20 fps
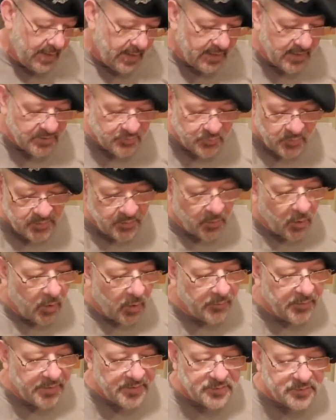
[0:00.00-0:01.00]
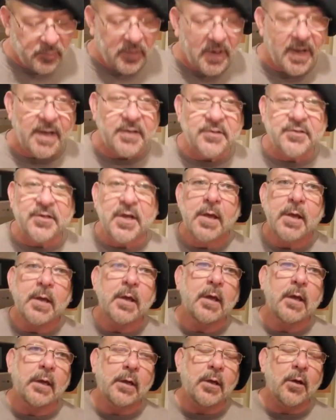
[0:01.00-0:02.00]
as with all these blades,
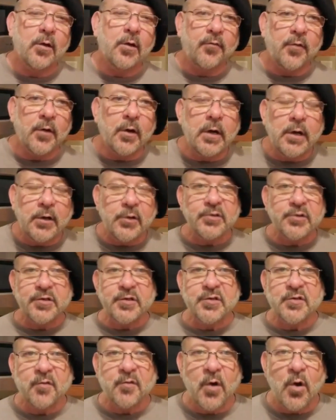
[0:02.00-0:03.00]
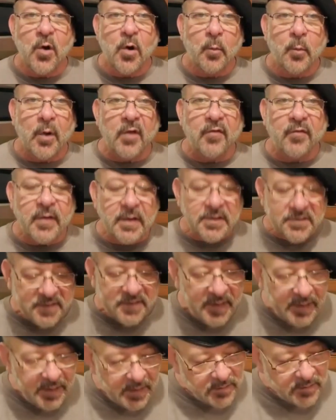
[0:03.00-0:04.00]
you know, if you're going to use these for home defense,
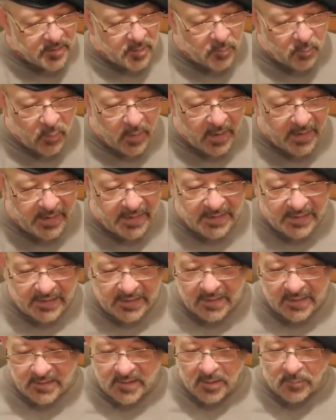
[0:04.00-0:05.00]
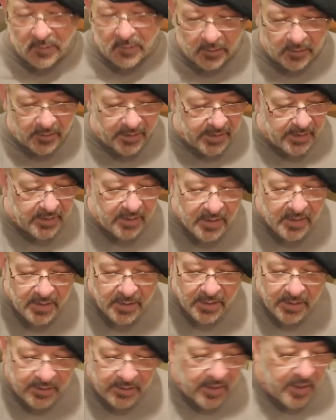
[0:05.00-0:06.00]
get them ready, get them clean,
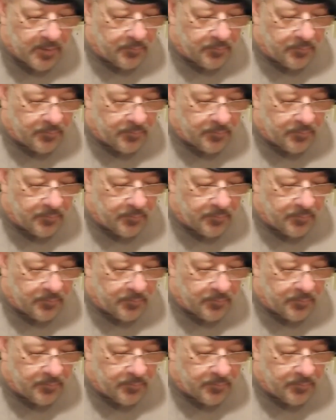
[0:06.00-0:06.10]
keep